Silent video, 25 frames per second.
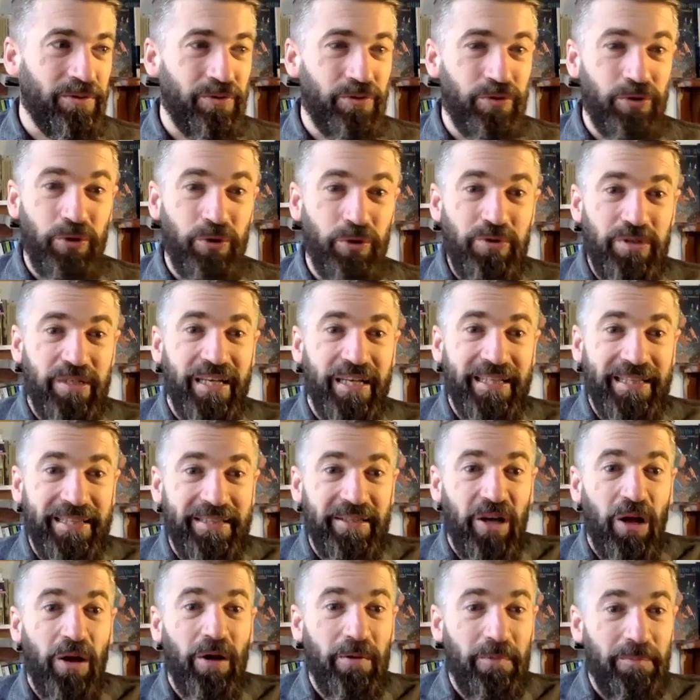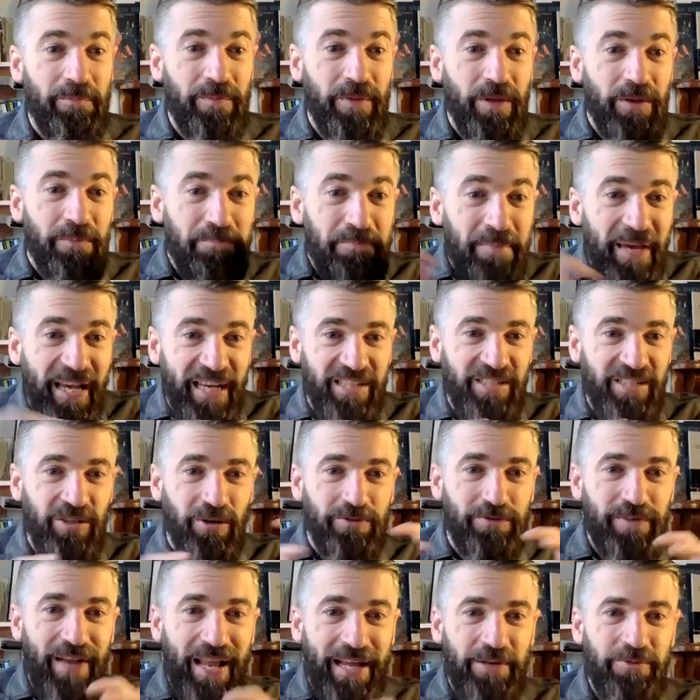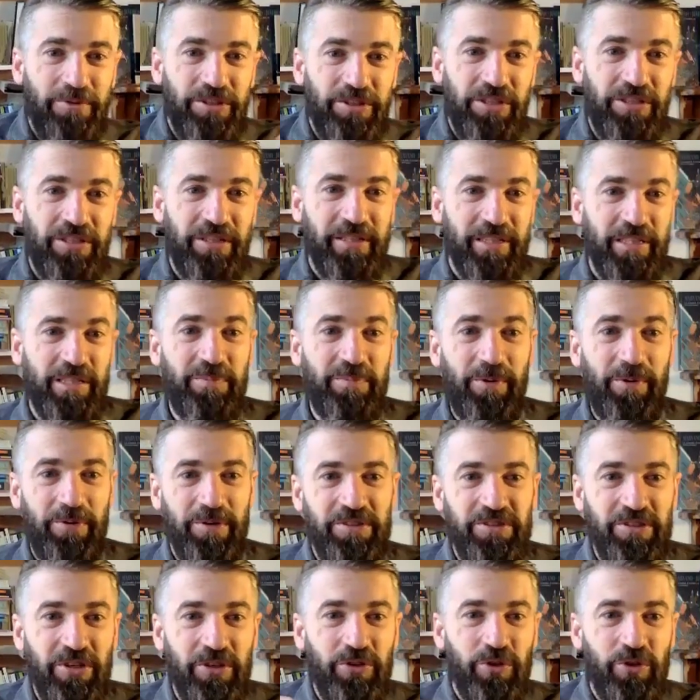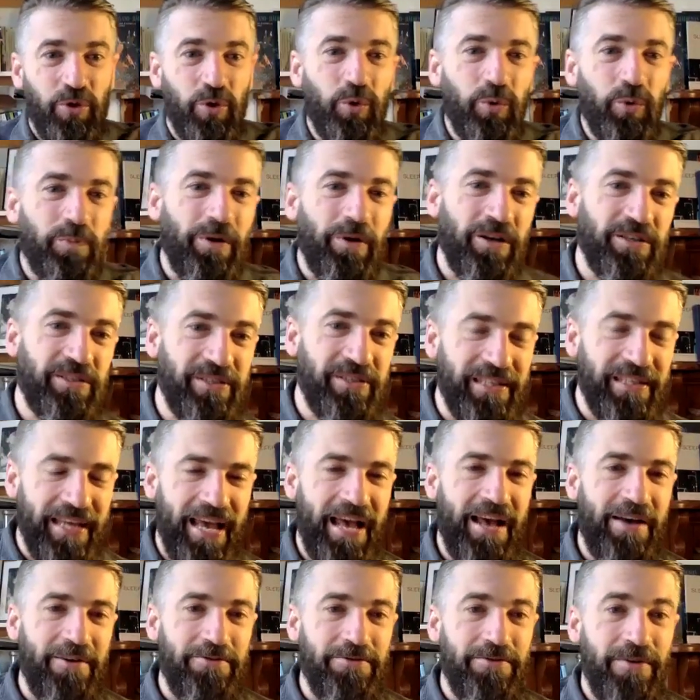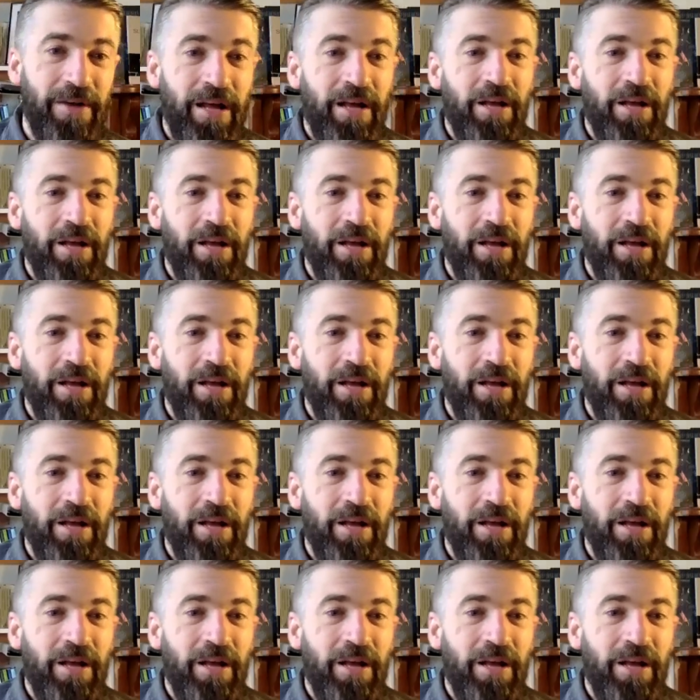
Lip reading: using the mix of languages and experience that you personally have.